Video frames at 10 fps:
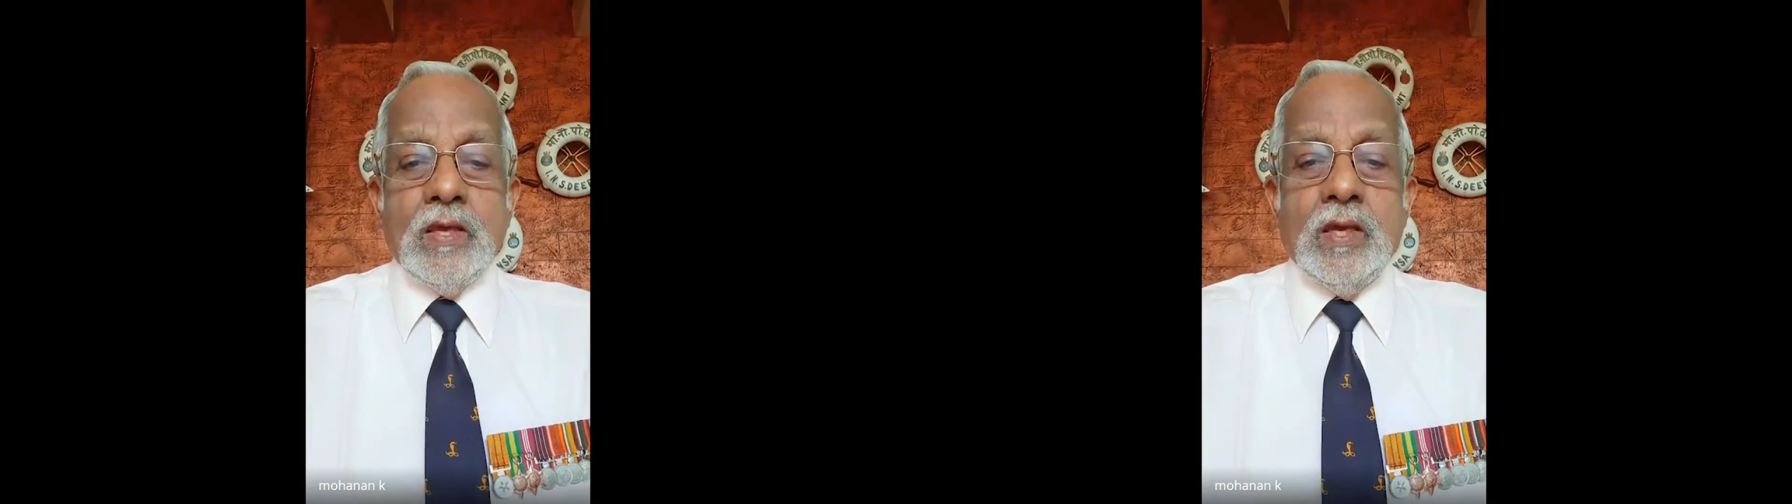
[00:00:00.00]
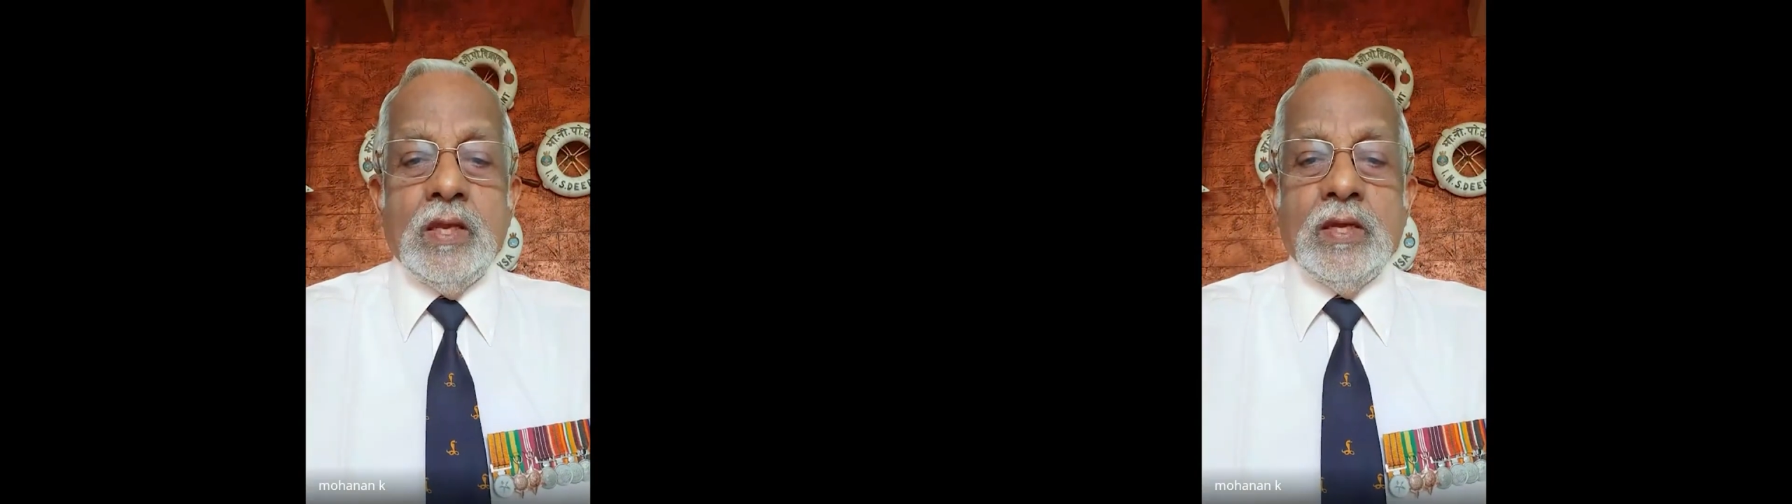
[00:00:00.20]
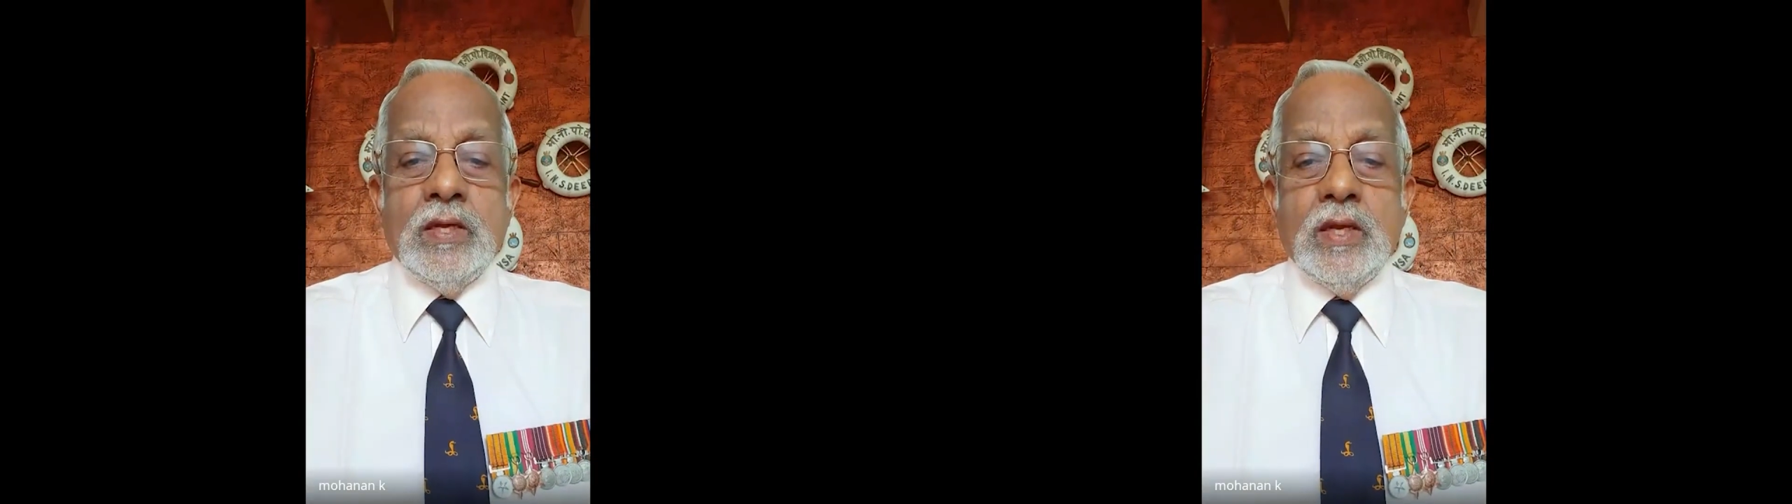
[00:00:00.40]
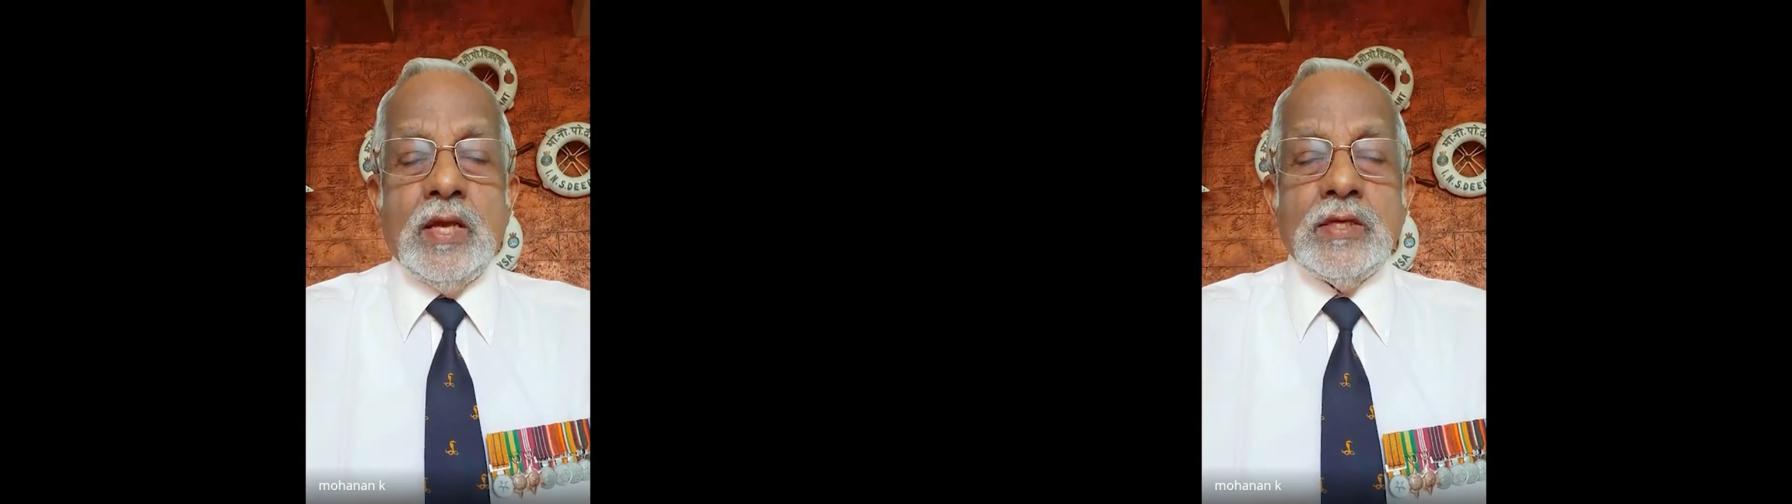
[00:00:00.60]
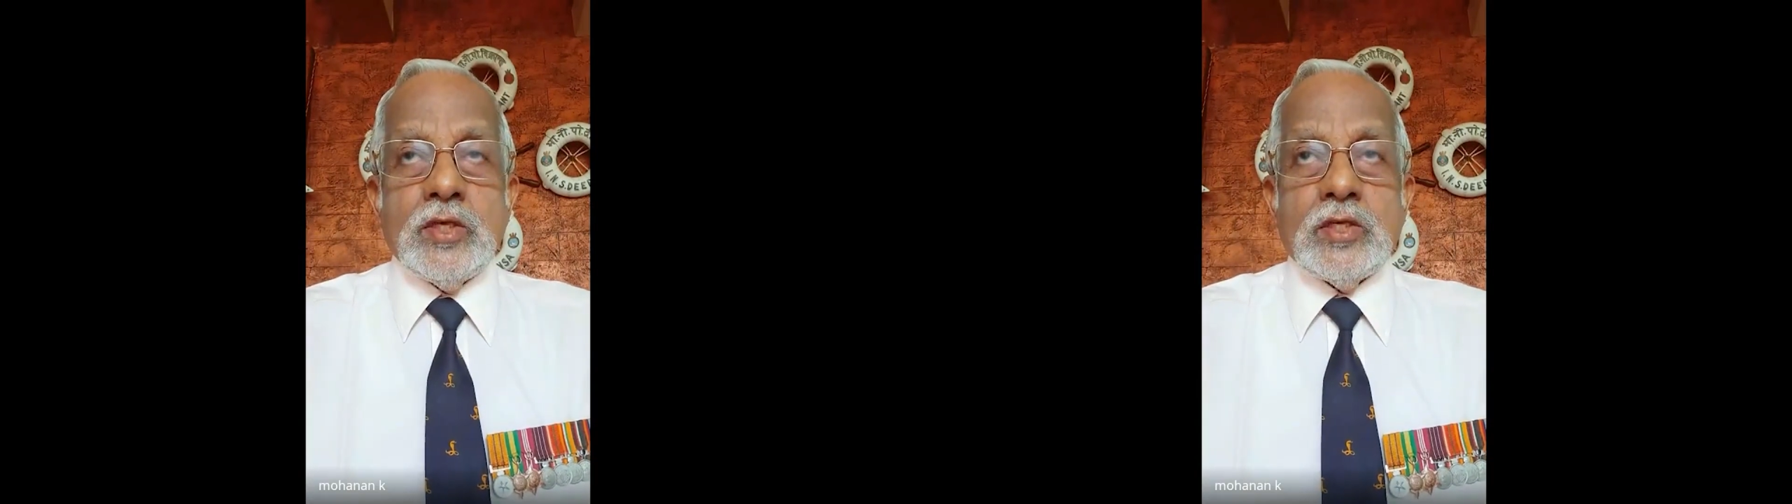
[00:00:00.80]
in
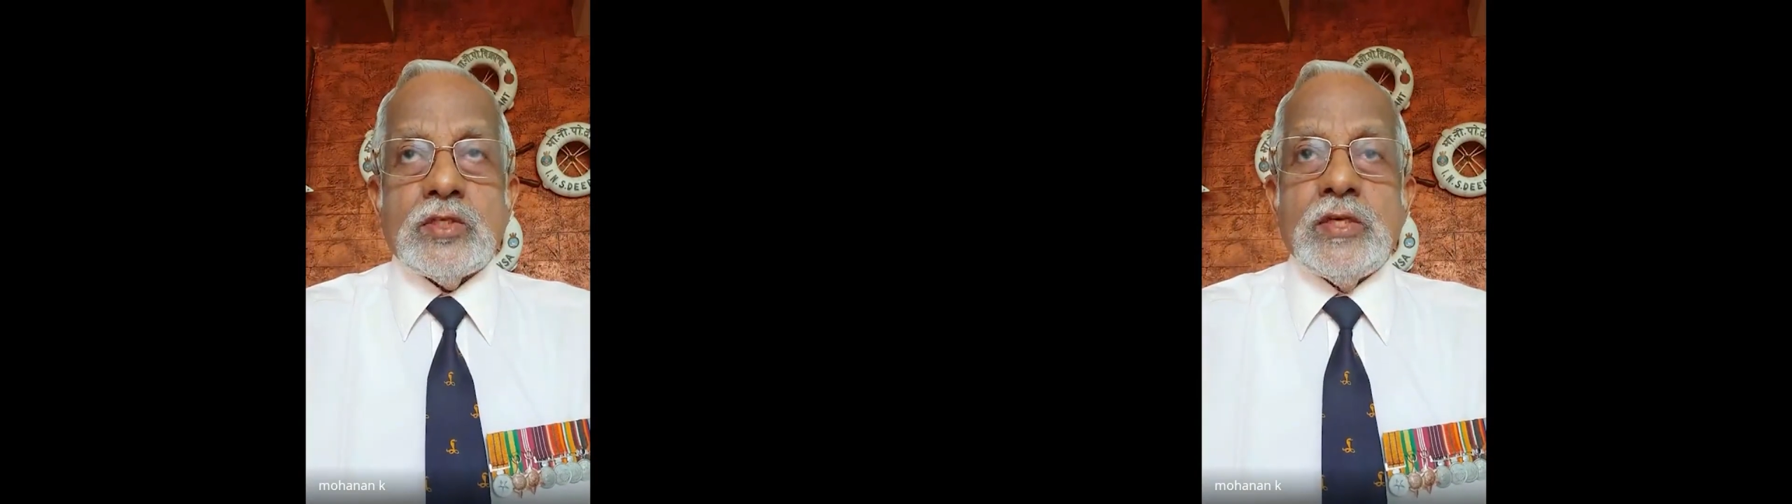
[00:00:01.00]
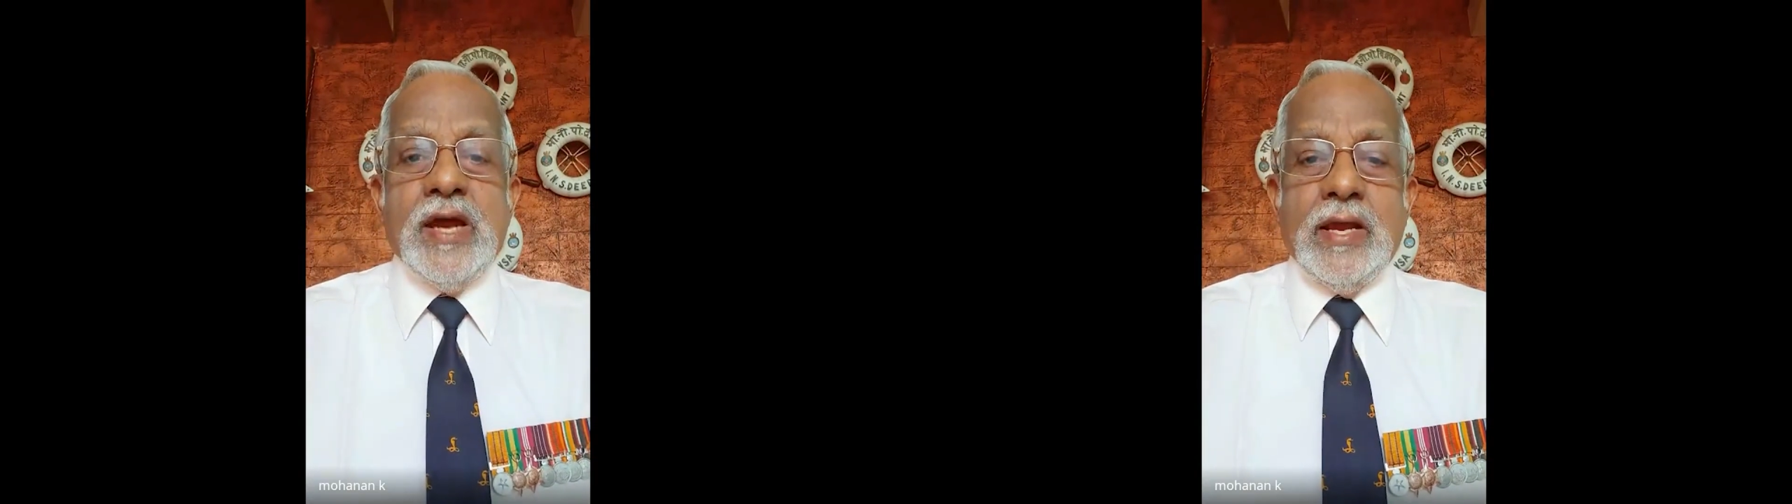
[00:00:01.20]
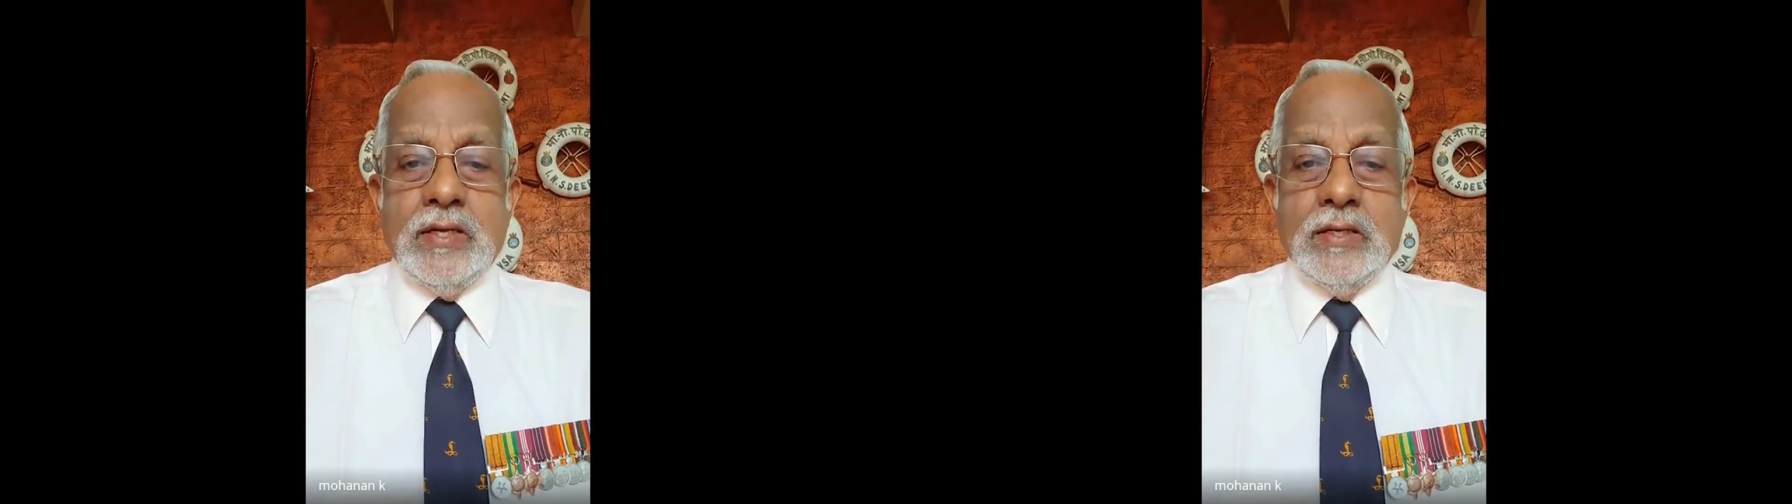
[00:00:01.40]
N69.